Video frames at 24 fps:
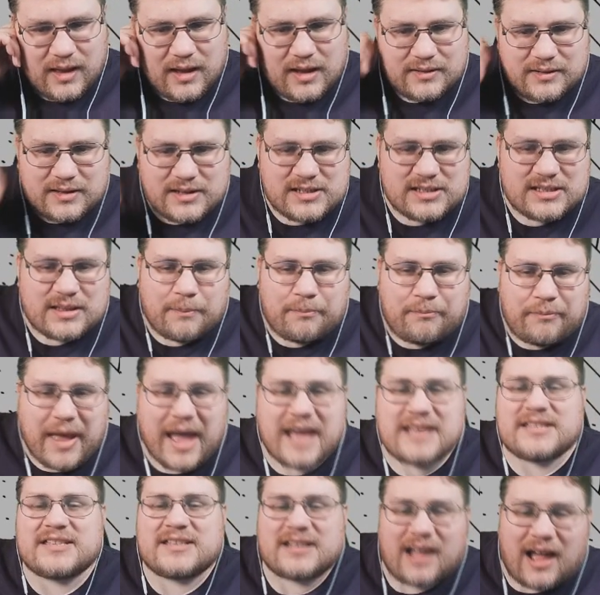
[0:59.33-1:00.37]
This is the
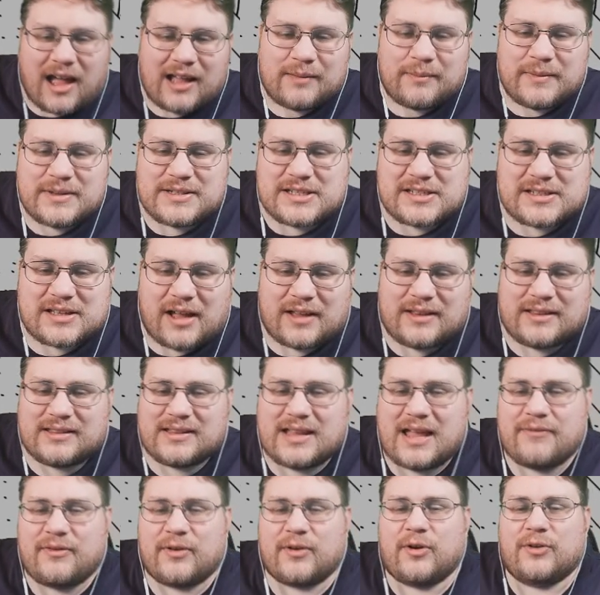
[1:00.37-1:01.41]
best gun Mrs. Gunn
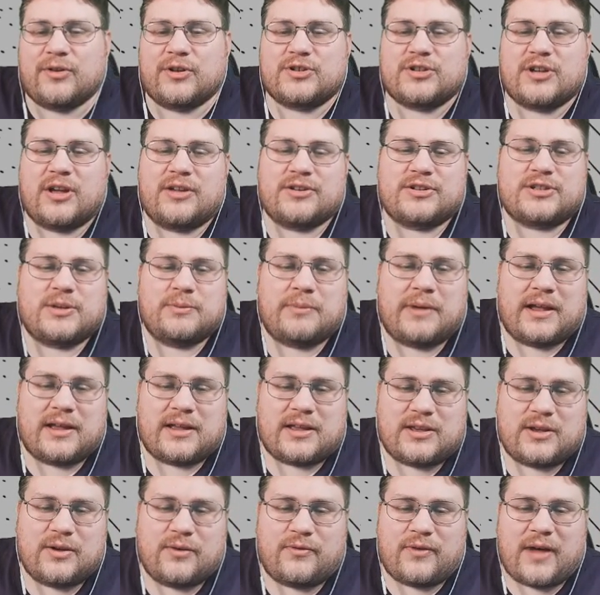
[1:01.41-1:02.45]
never got the chance to
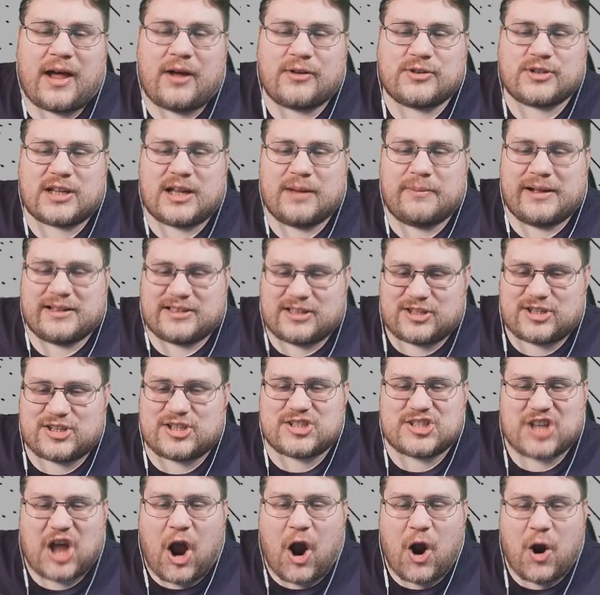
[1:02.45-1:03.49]
make. You vow to commit
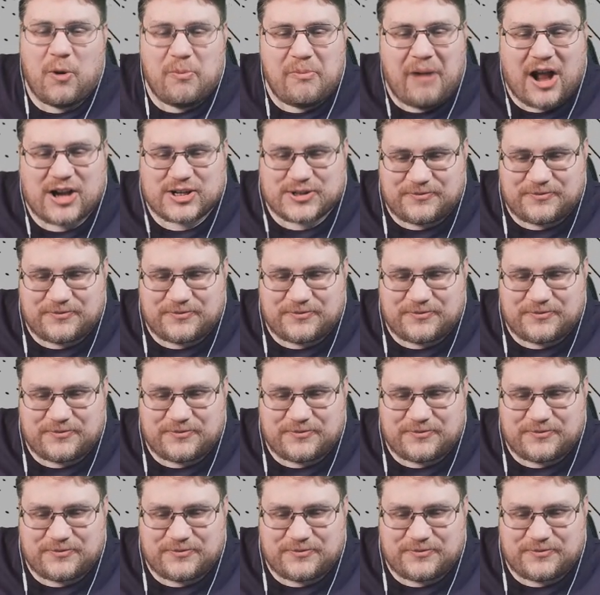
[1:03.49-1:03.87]
so much